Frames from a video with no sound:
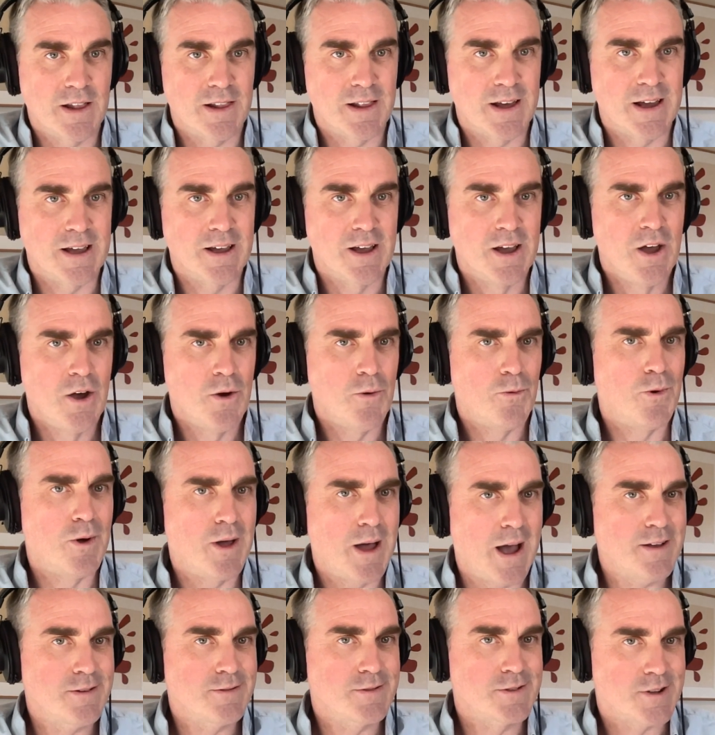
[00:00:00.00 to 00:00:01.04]
like, well,
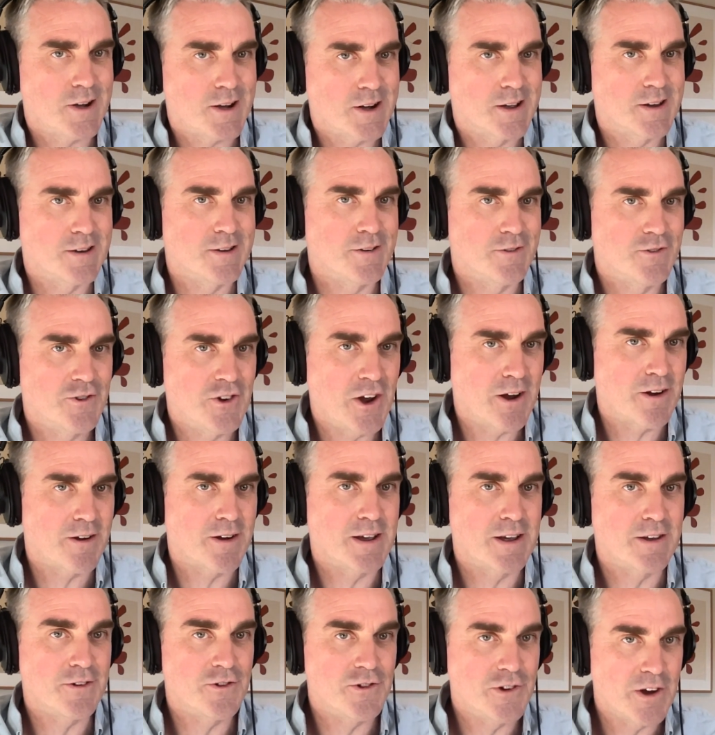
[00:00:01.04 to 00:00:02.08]
I was talking to Jerry
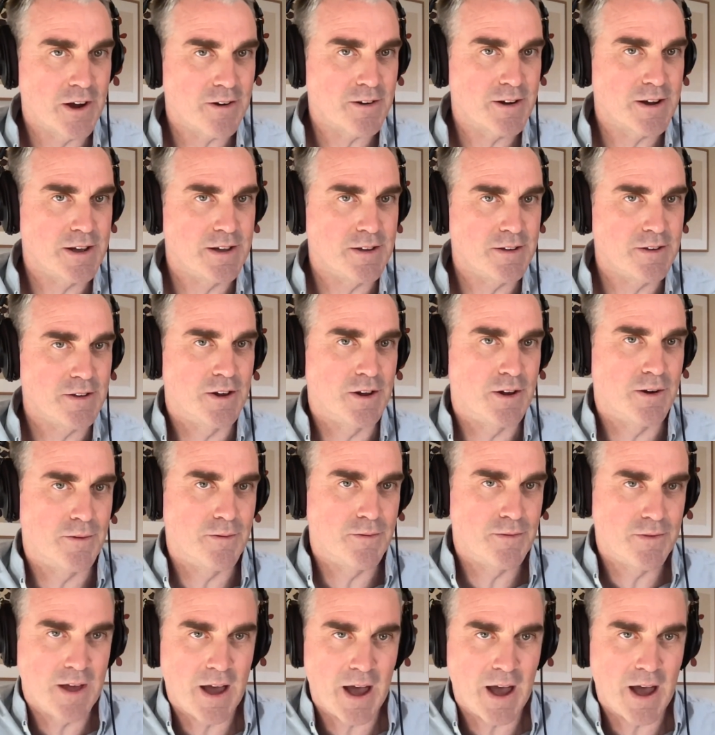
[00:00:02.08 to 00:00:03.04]
and Jerry, you know,